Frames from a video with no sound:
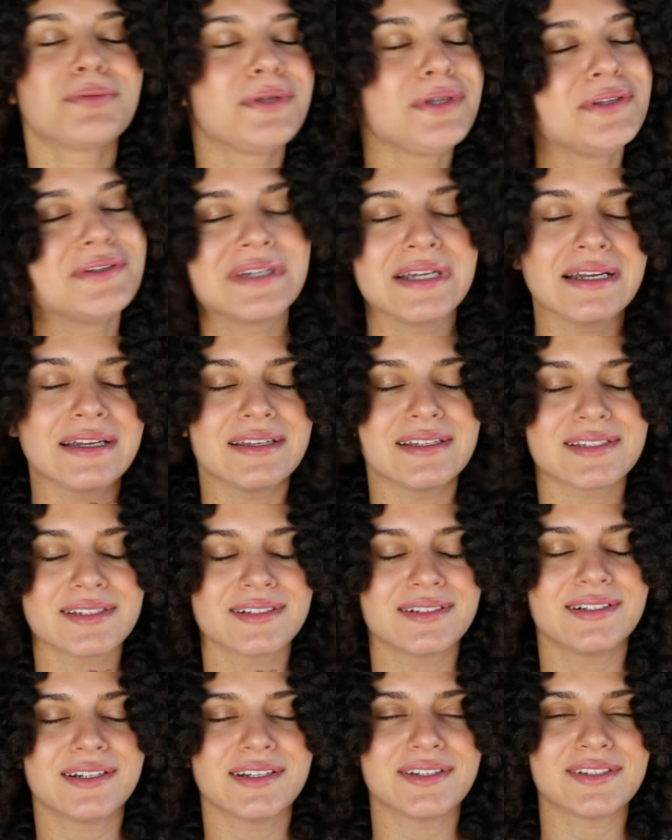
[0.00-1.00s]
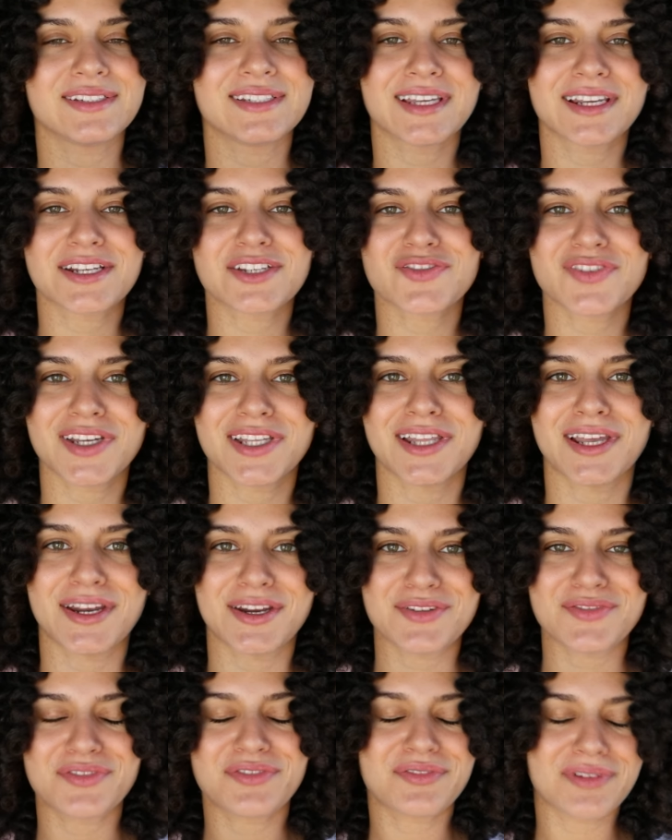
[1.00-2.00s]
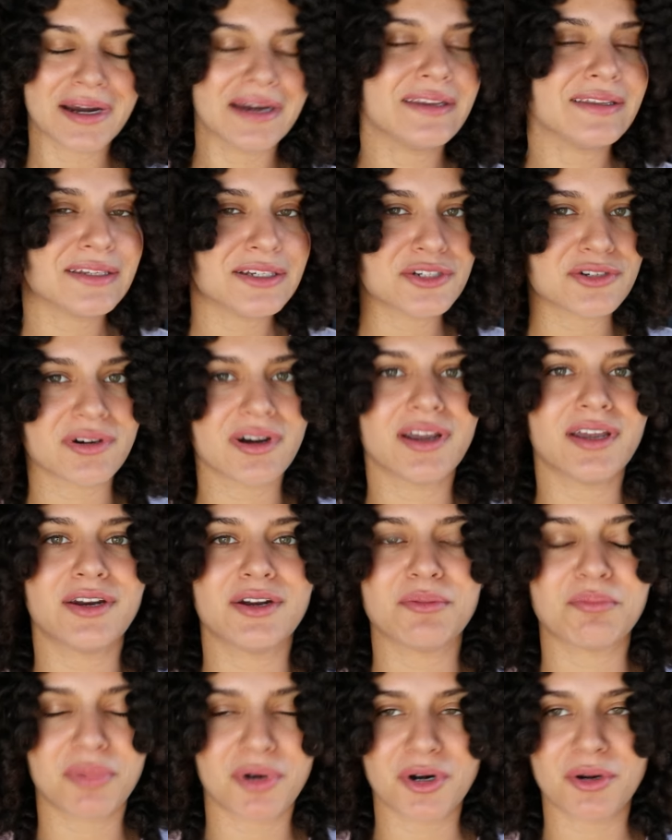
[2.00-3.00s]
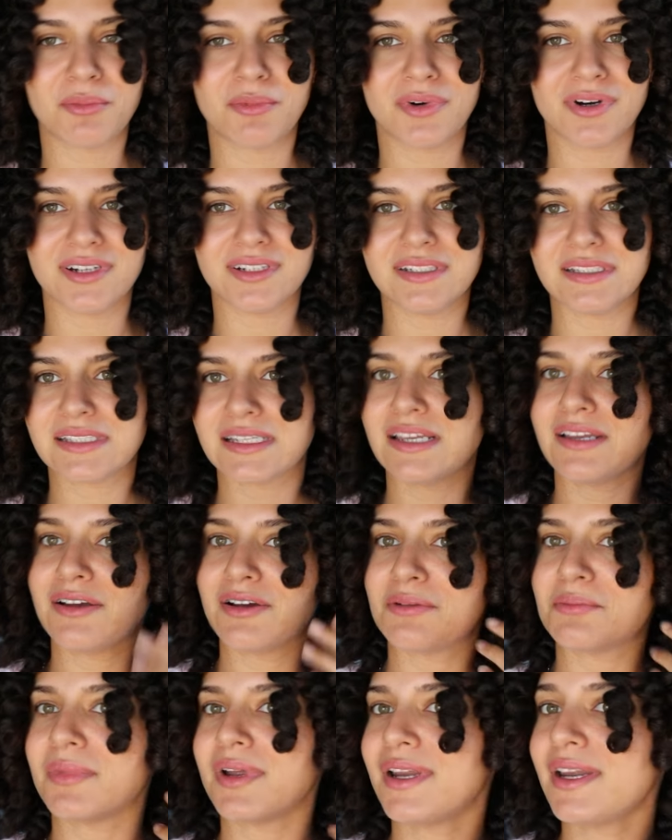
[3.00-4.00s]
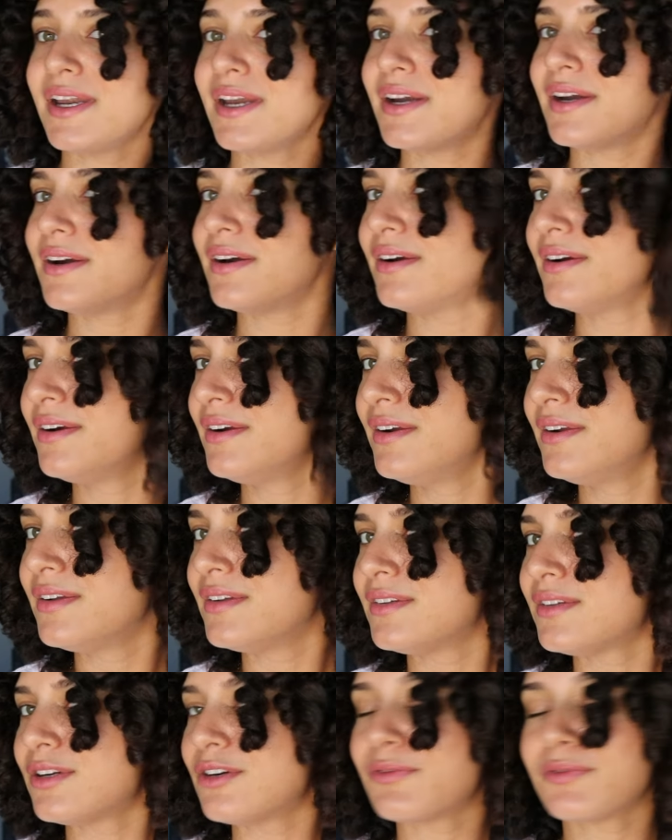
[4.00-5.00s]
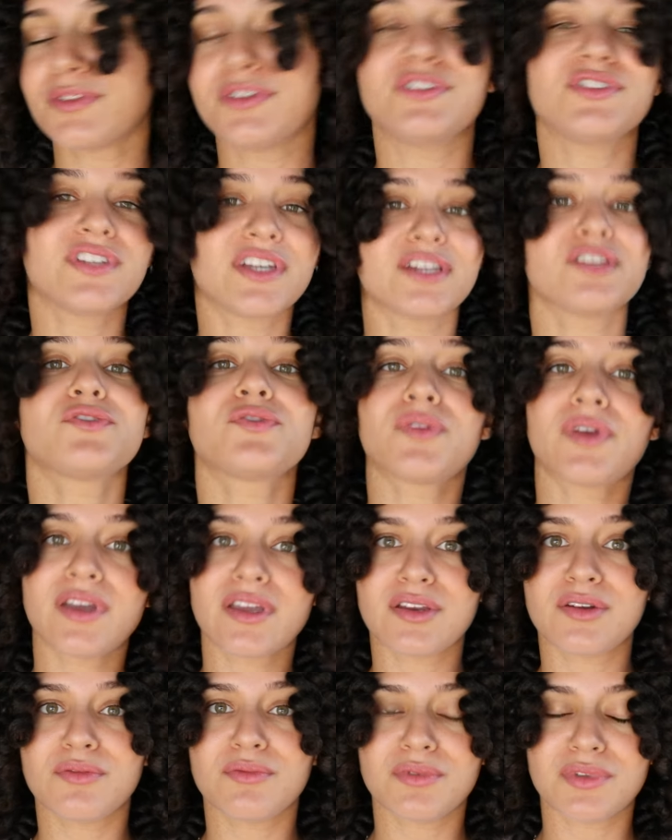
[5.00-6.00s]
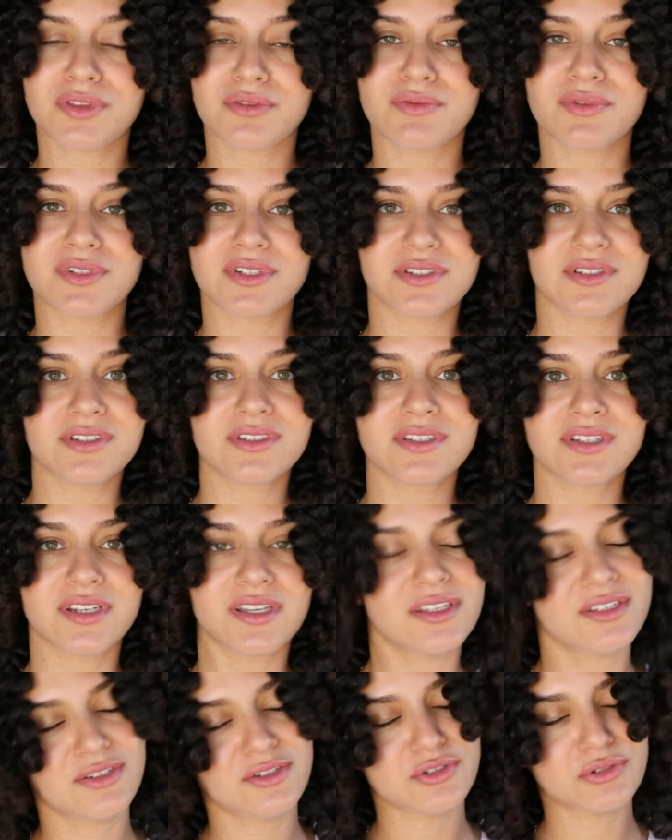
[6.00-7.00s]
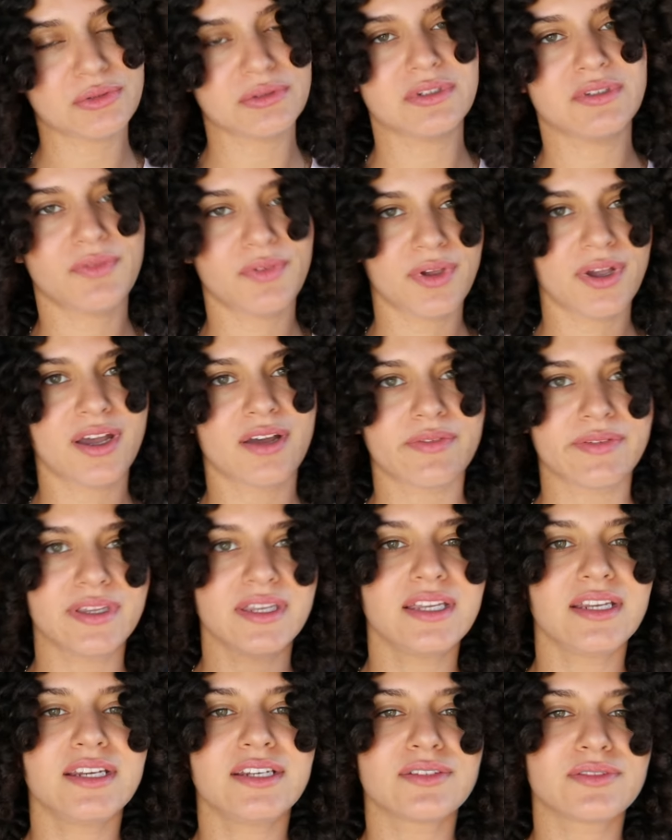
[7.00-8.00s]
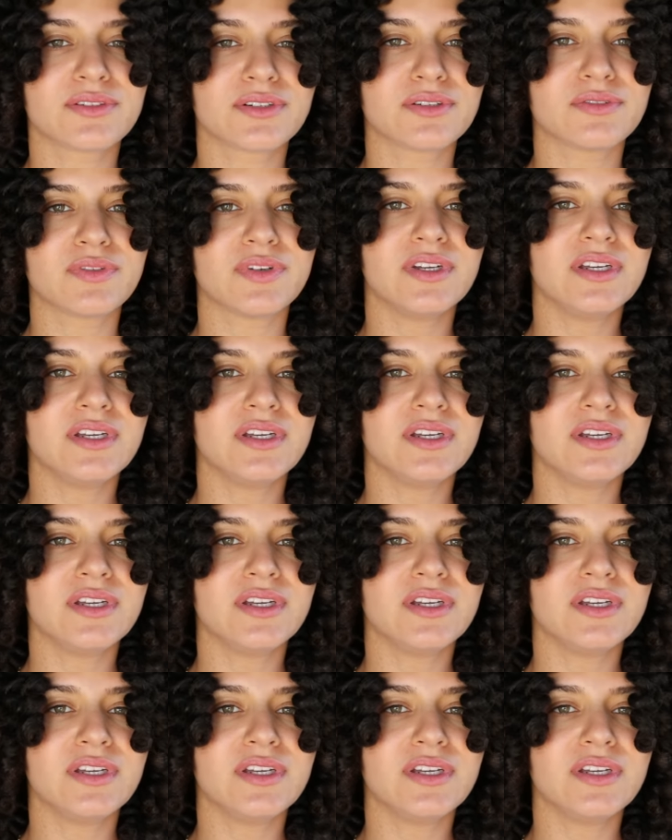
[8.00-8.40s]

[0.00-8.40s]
you guys are now satisfied that I've finally tried a perm rod set on my hair. Hopefully you're satisfied with the results. As usual, if you have any sort of